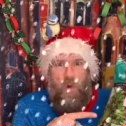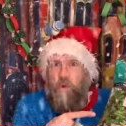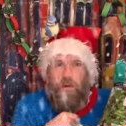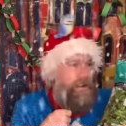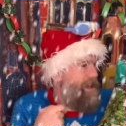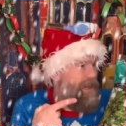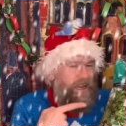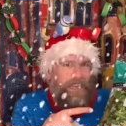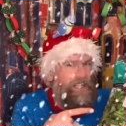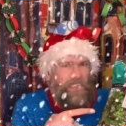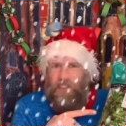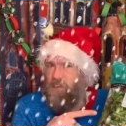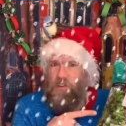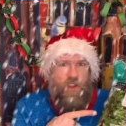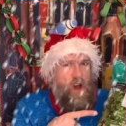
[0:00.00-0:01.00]
let
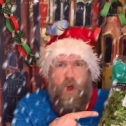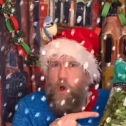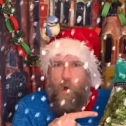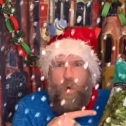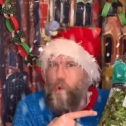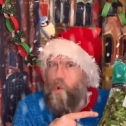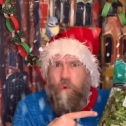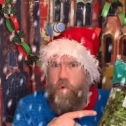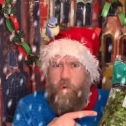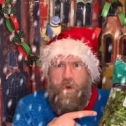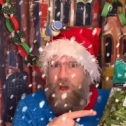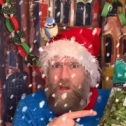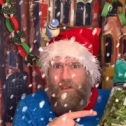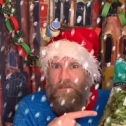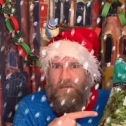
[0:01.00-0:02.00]
us know.